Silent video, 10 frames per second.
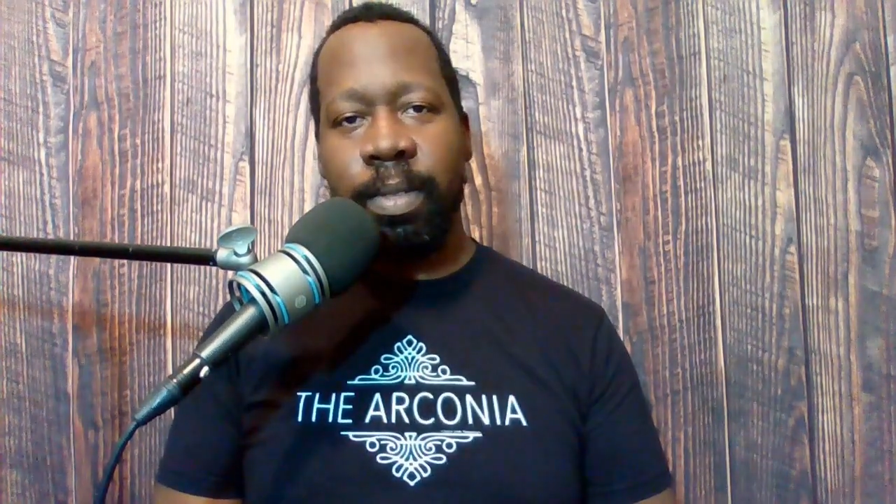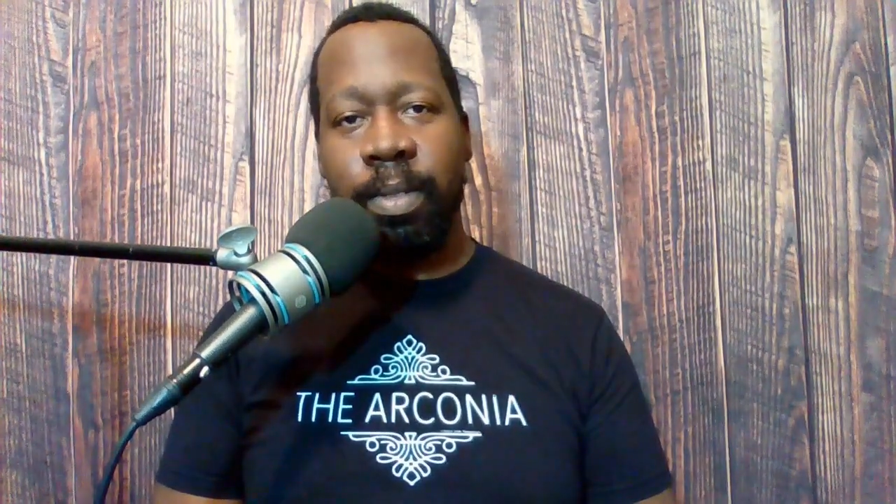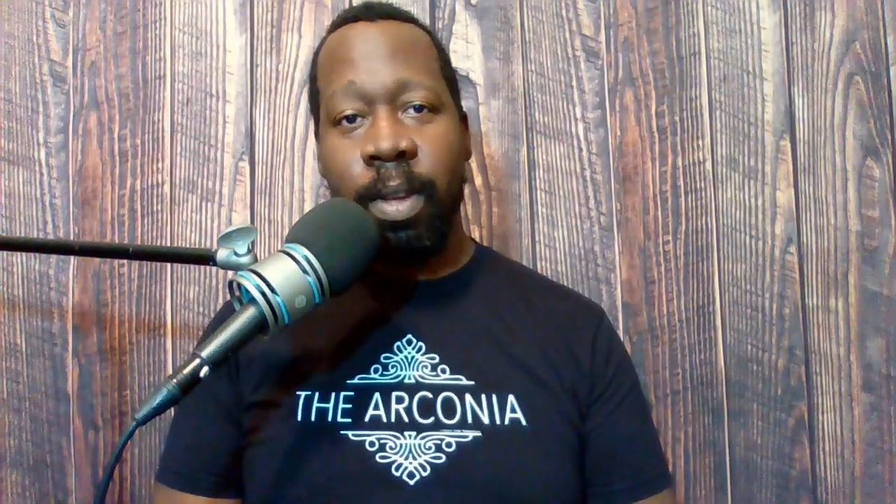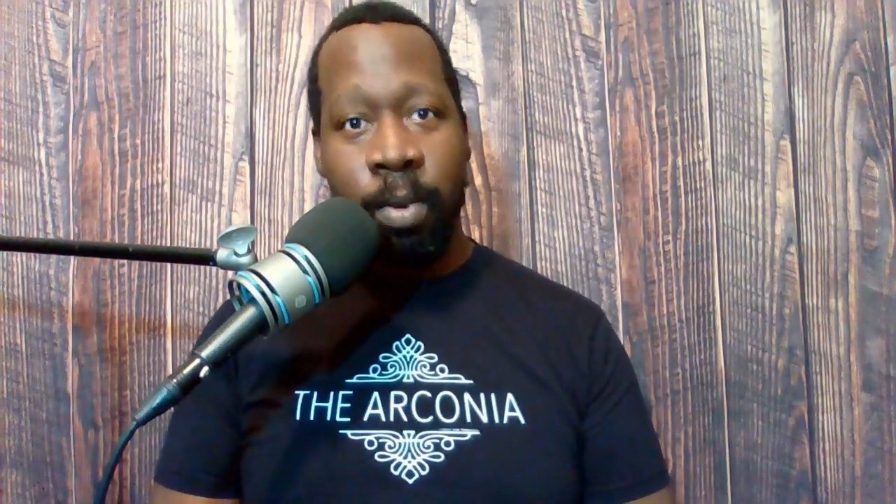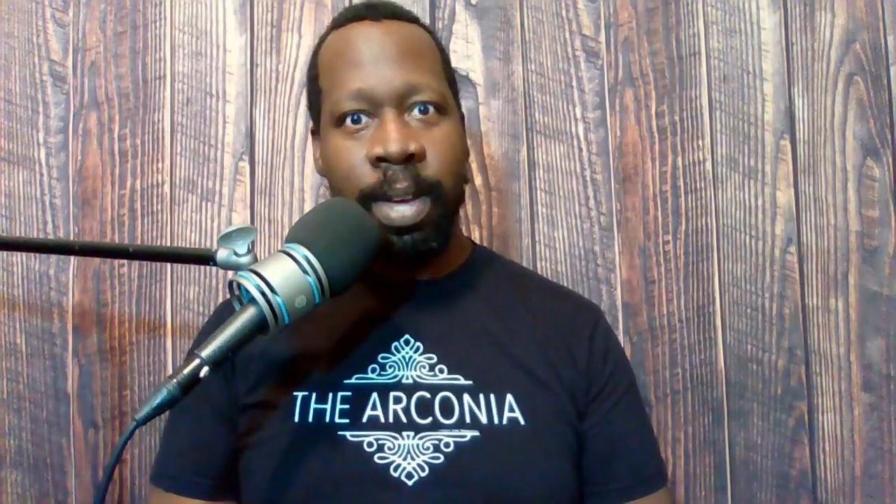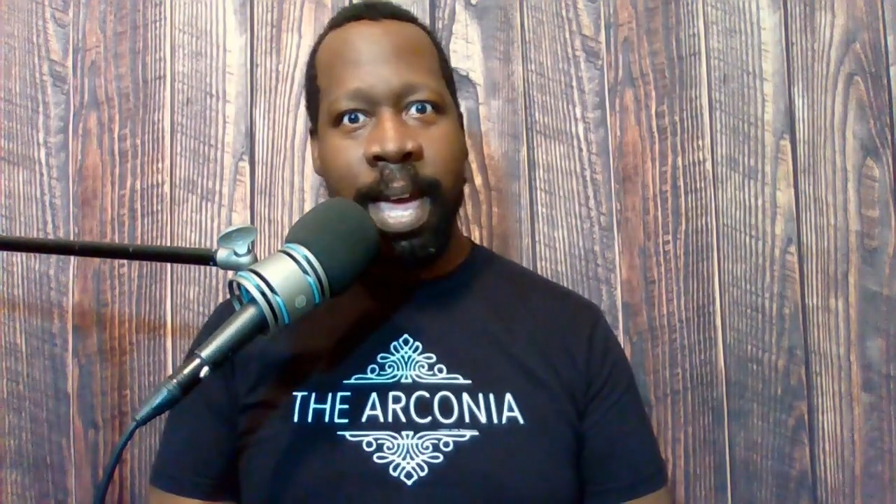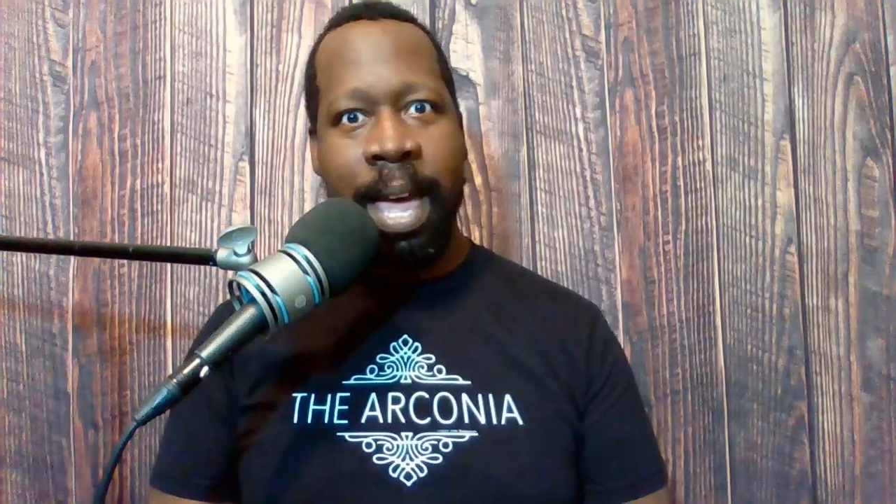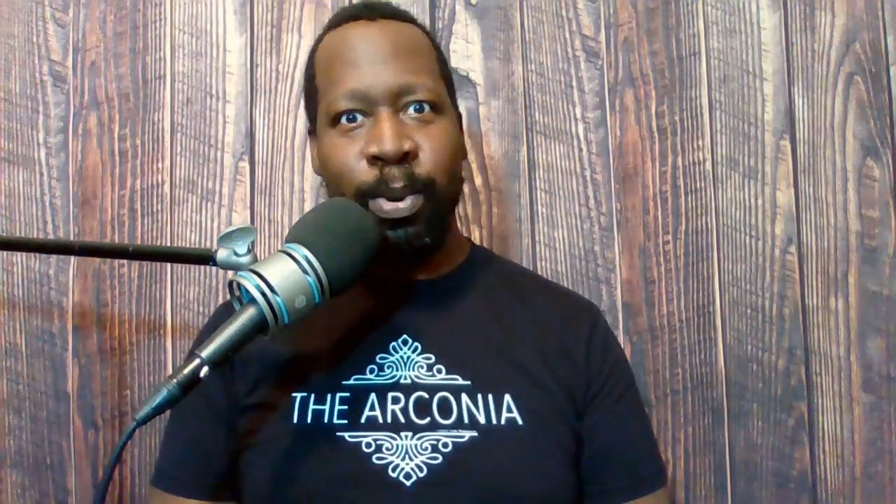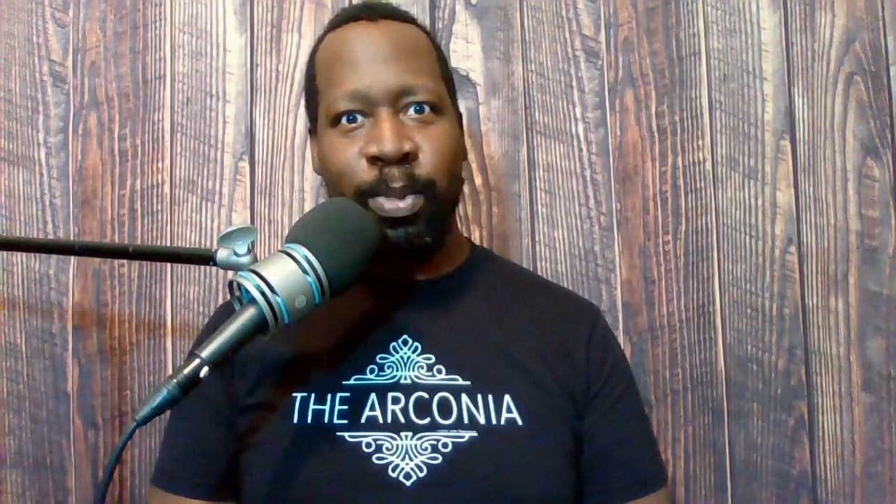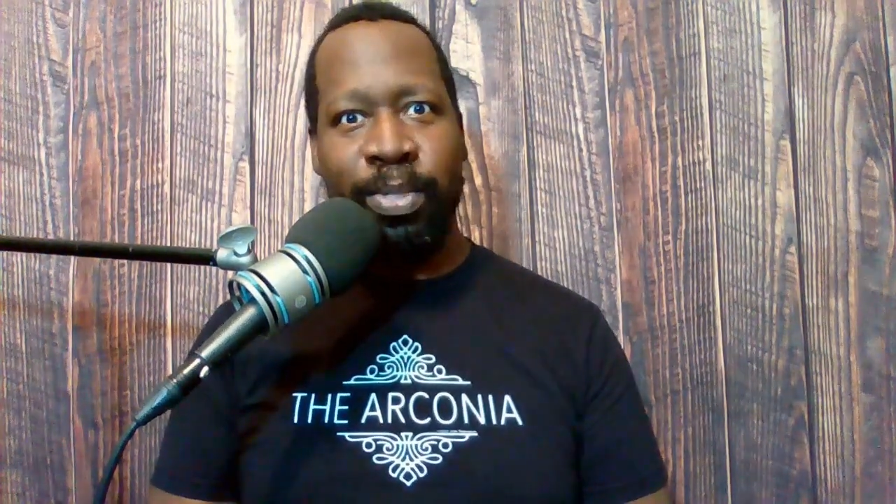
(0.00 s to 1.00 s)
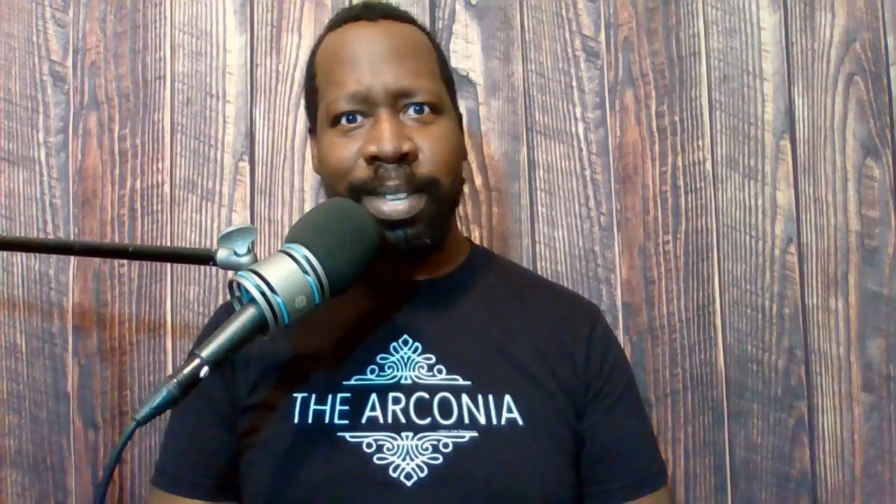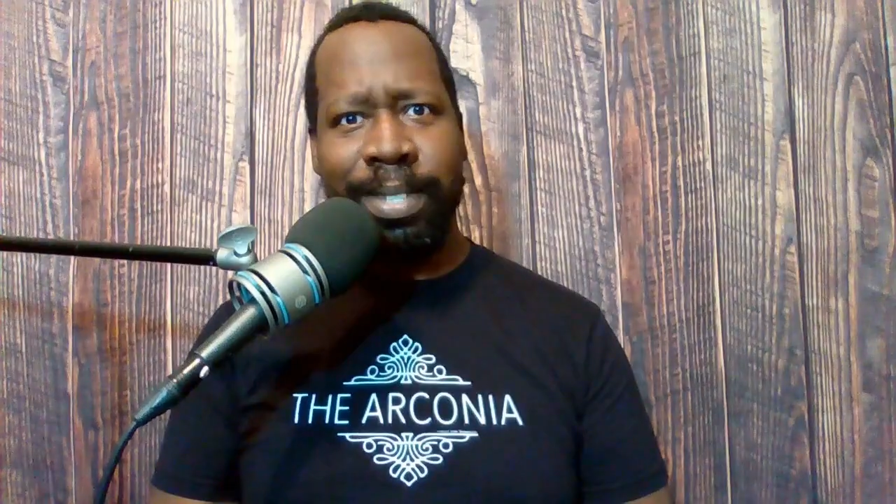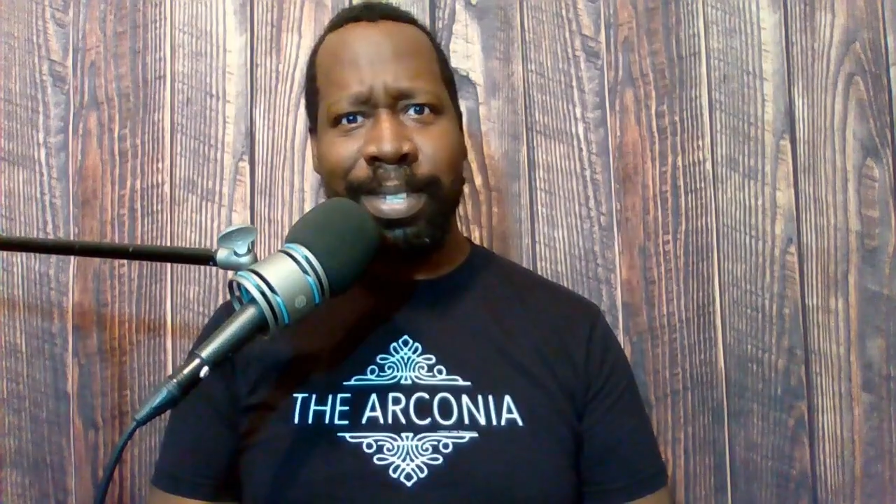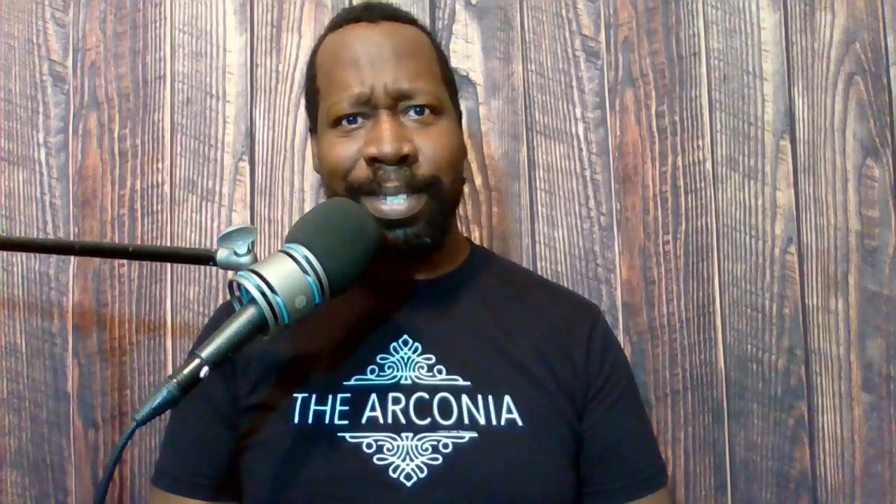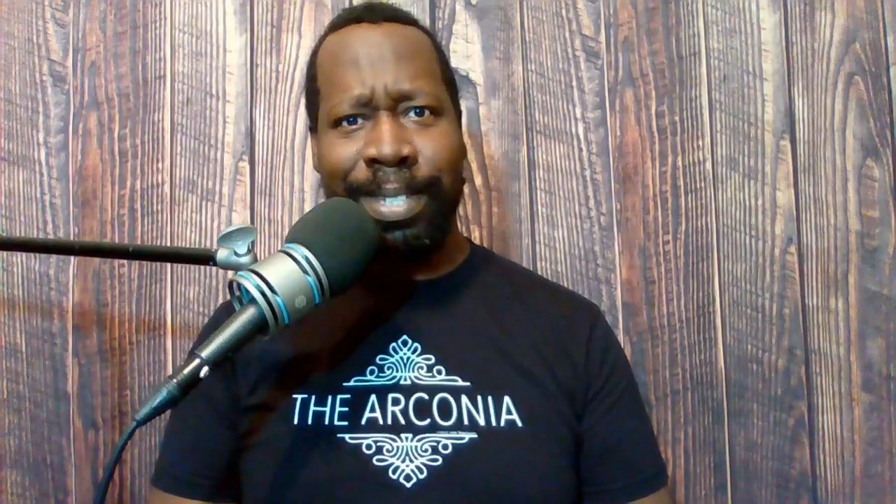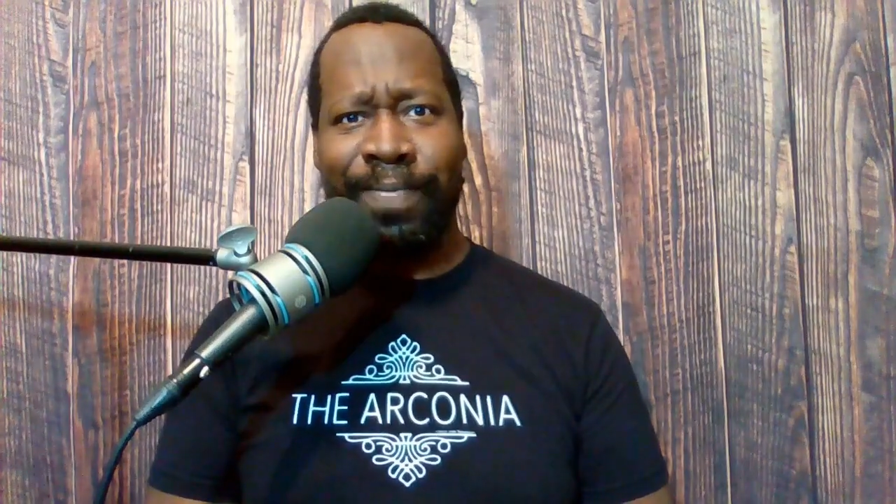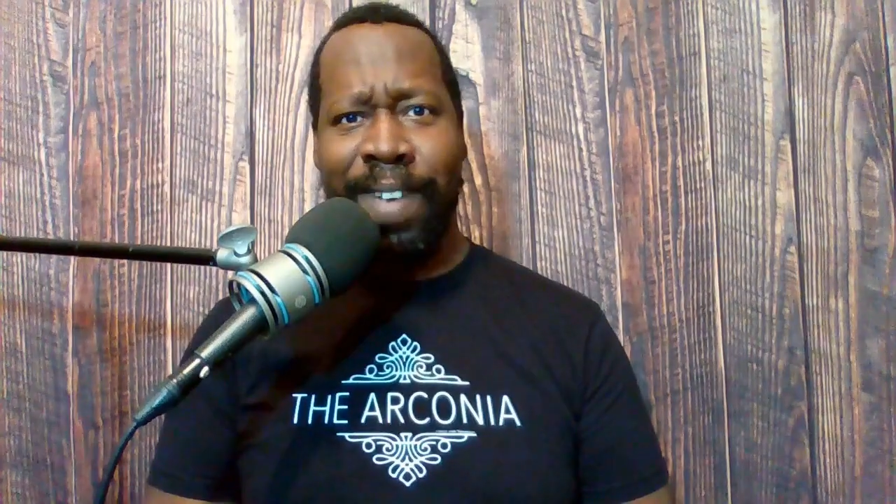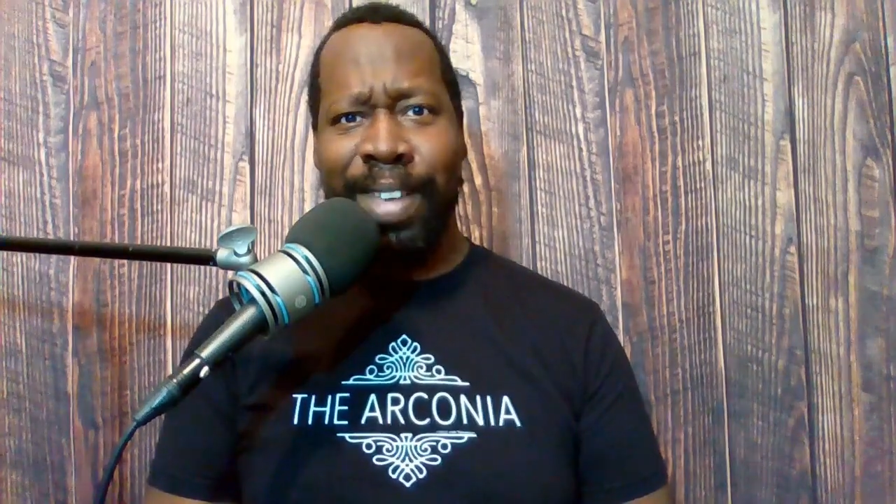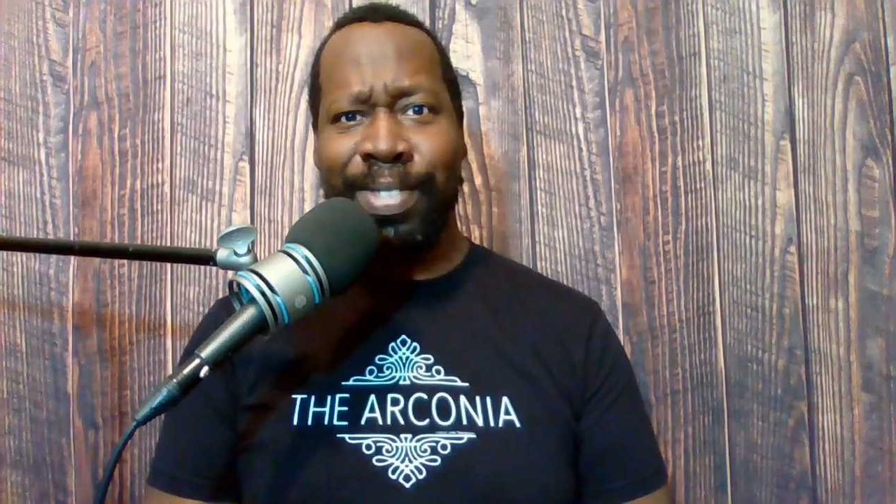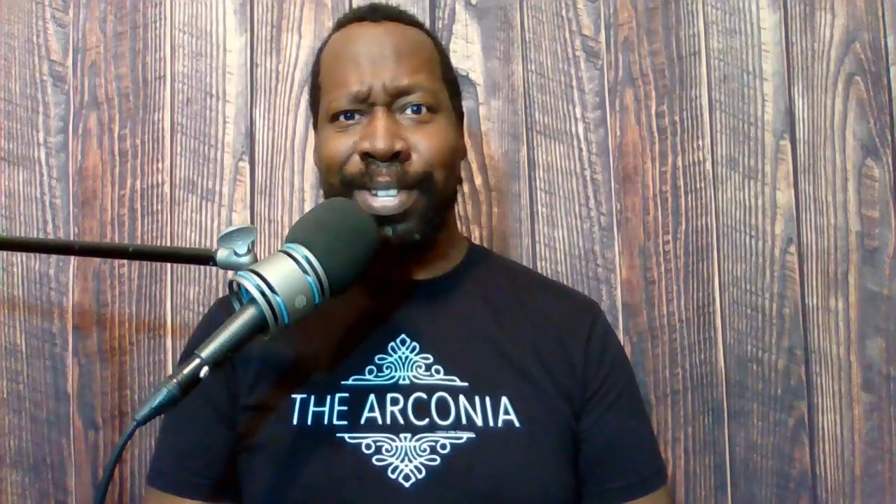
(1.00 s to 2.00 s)
or the guy who thinks he's his
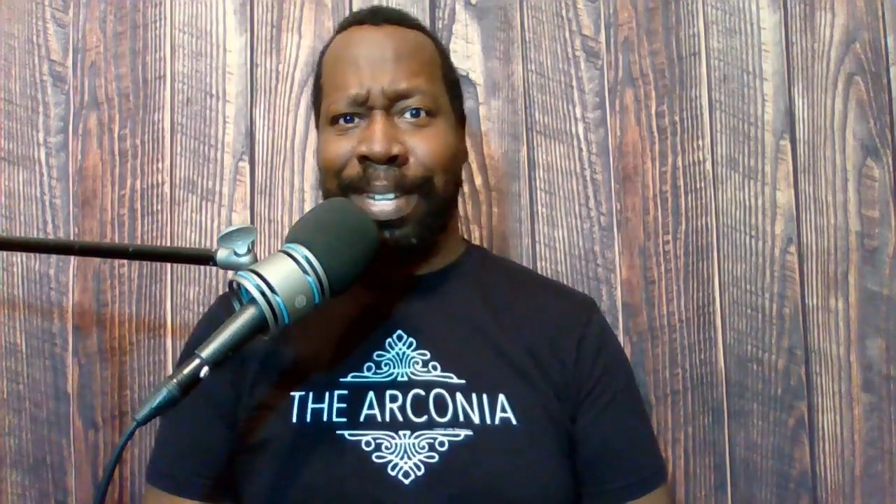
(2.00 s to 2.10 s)
father.